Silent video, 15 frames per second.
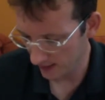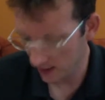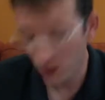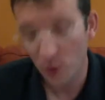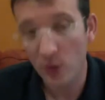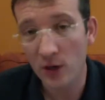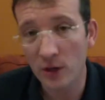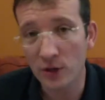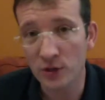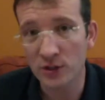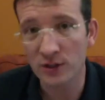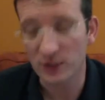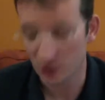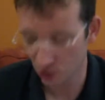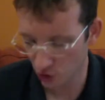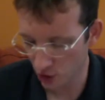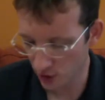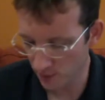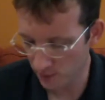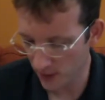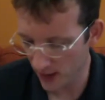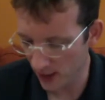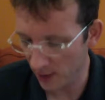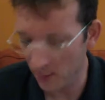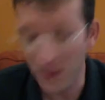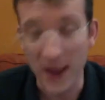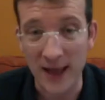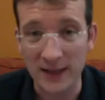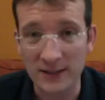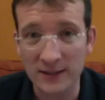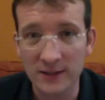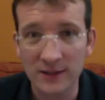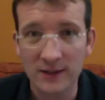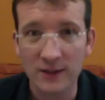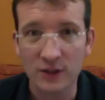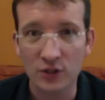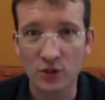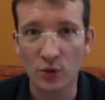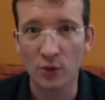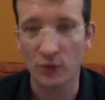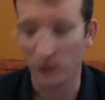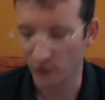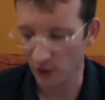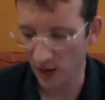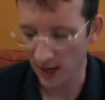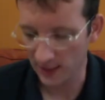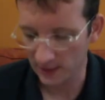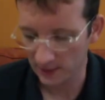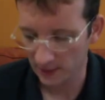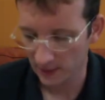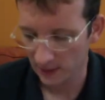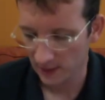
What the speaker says: another one of those good, better, best sort of thoughts.